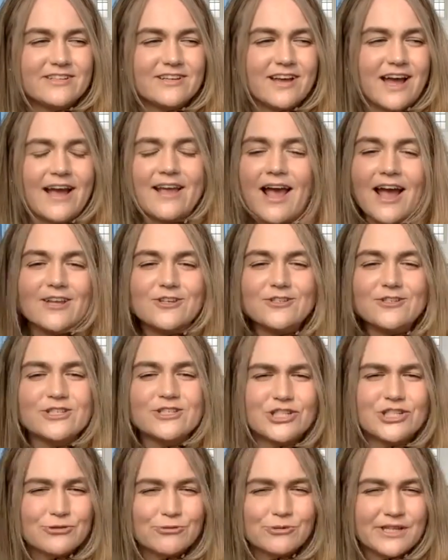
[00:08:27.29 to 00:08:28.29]
I, I used to
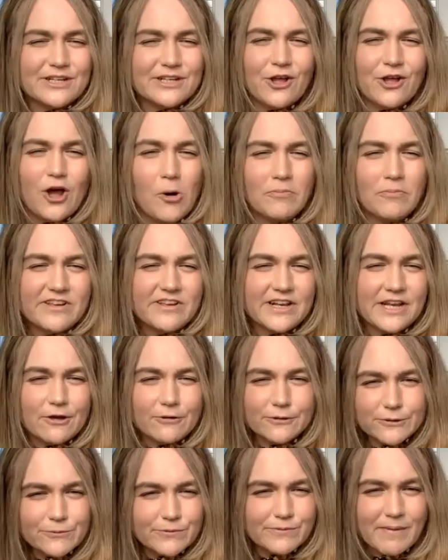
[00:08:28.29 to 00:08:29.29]
shoot little home
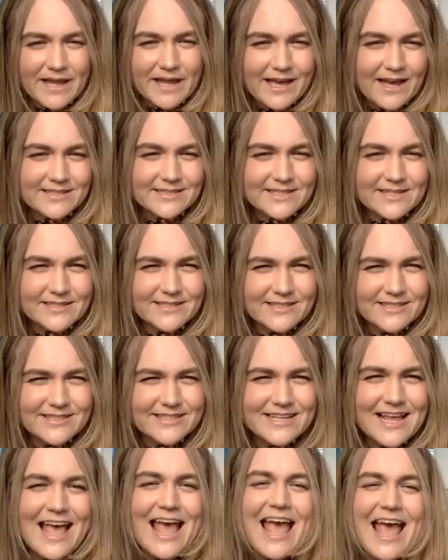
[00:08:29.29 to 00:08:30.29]
videos with my
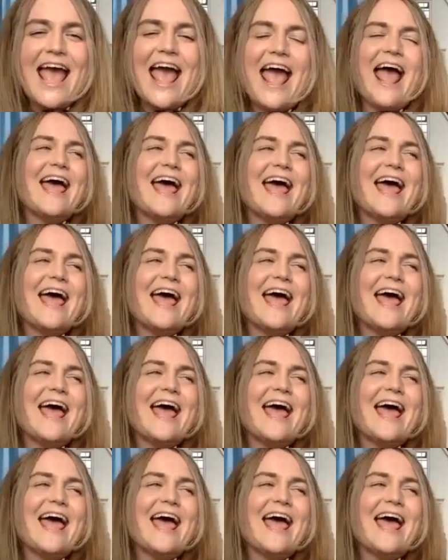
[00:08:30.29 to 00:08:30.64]
cousins. Yeah.